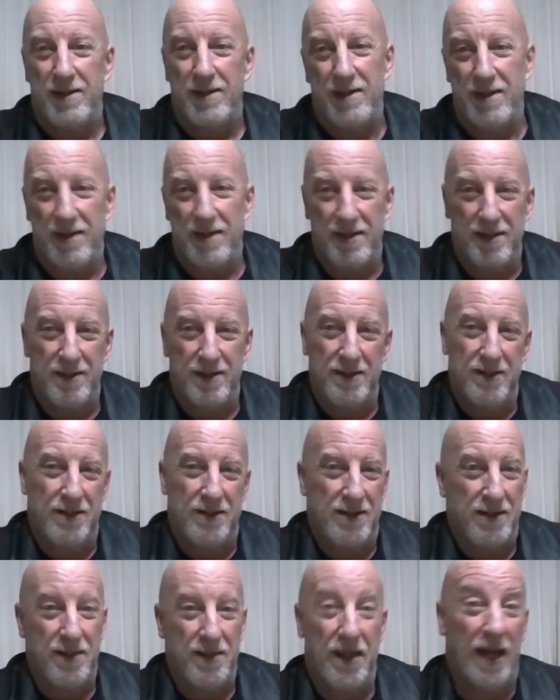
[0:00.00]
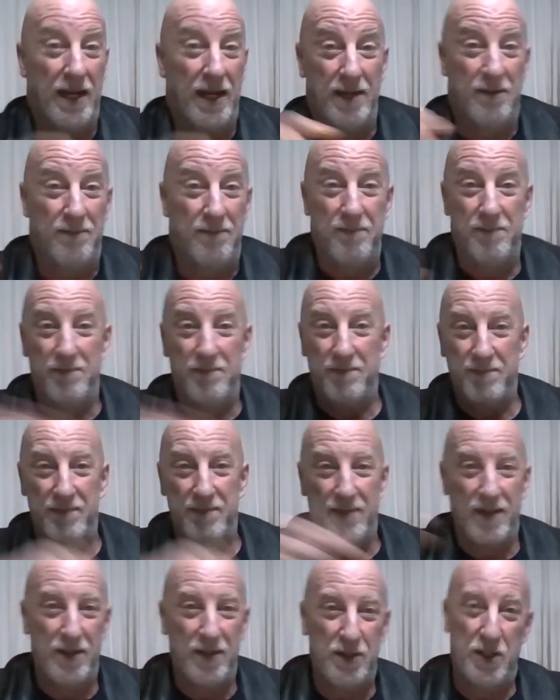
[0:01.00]
then
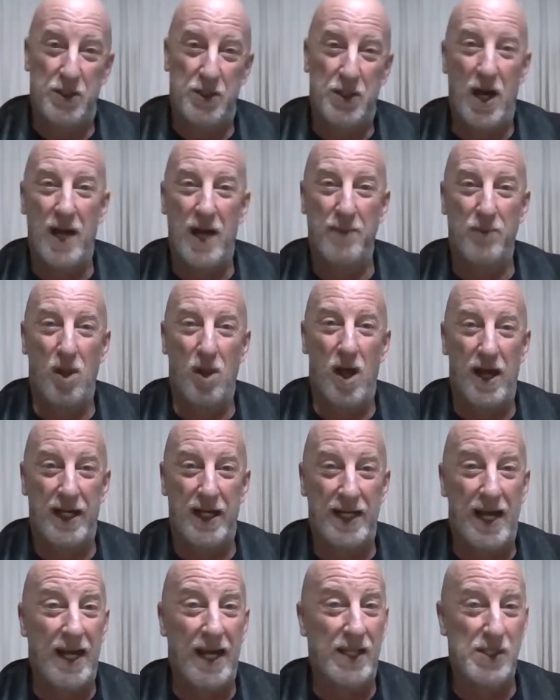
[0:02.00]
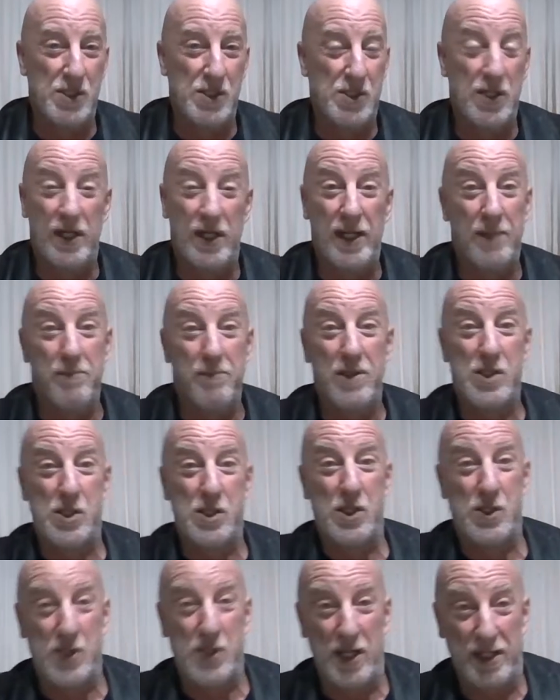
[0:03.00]
the timeline ends and he
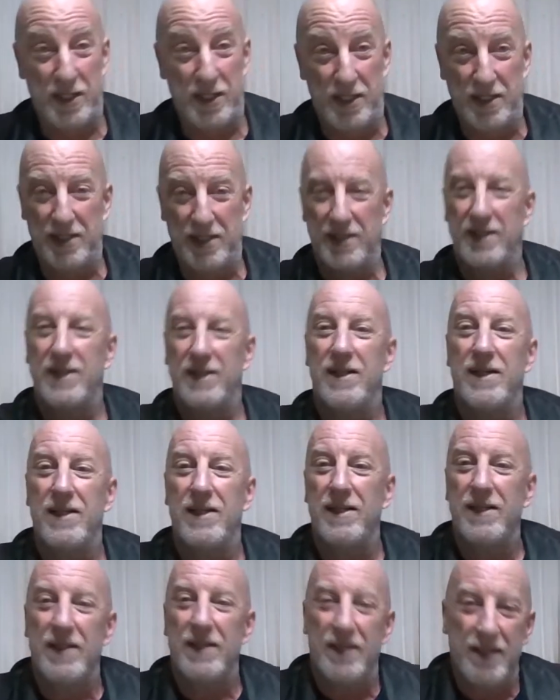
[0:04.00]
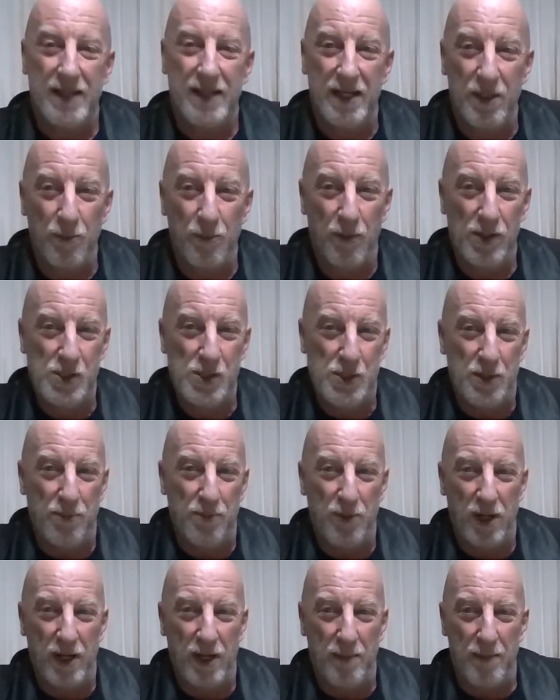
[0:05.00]
misses it. And he wants to
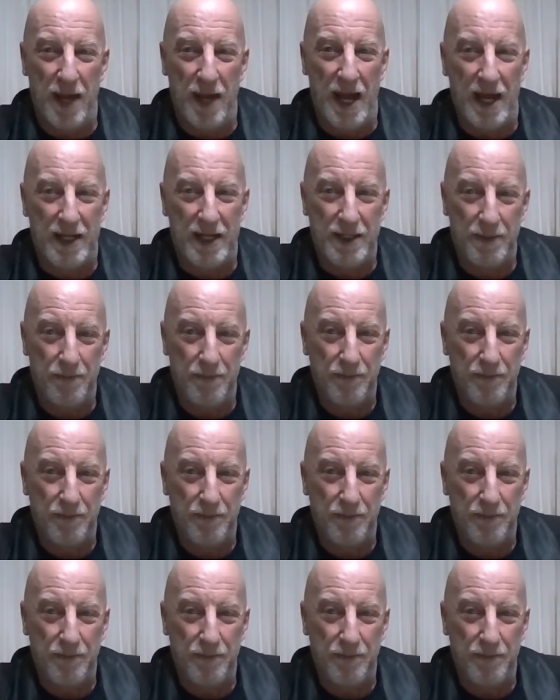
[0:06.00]
bring it back.